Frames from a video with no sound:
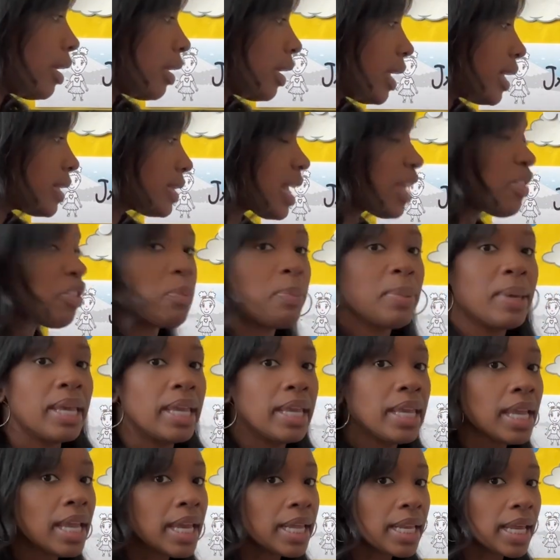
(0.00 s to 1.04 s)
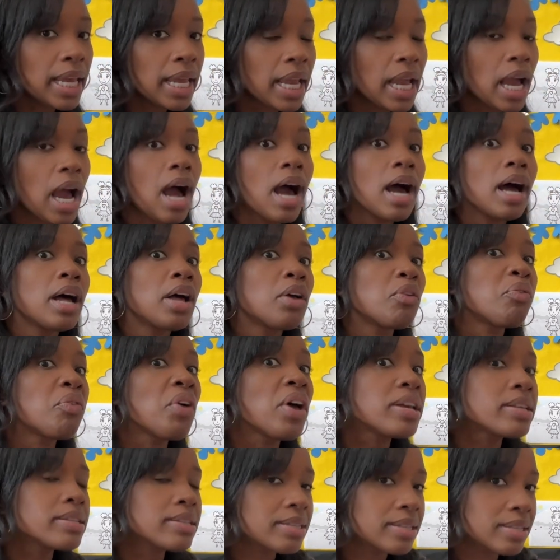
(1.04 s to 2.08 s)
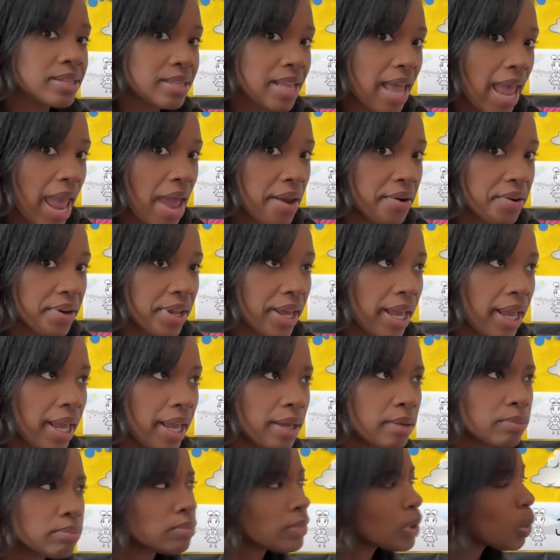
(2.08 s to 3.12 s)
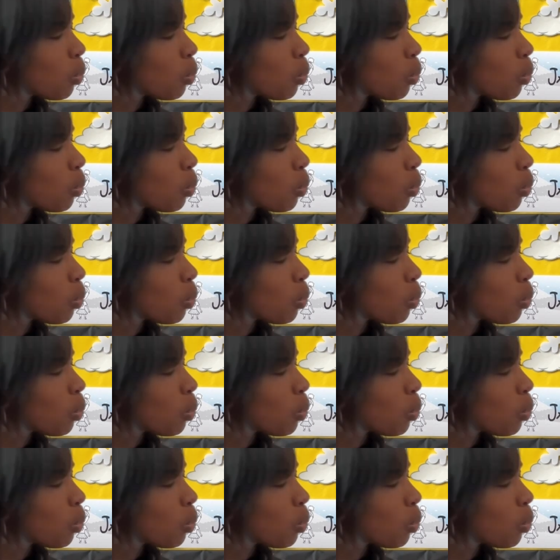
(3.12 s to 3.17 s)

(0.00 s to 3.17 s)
is at the beginning of Saturday?